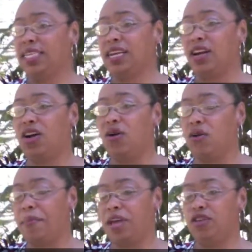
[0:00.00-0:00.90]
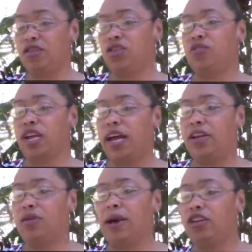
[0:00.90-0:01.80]
It's going to go on my YouTube
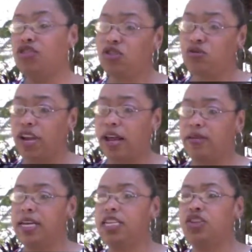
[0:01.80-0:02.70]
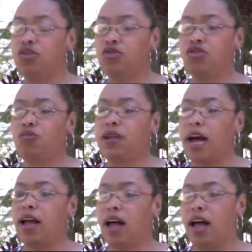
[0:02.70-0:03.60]
channel. My YouTube channel is
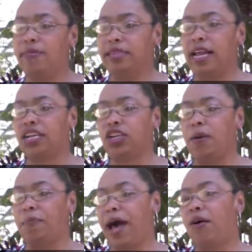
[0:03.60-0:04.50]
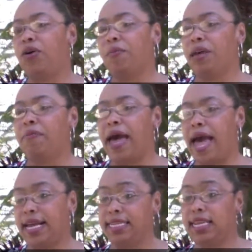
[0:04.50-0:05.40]

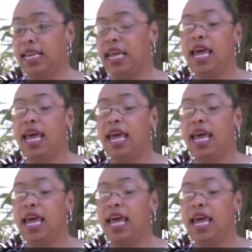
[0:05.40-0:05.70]
youtube.com/empowermemagazine.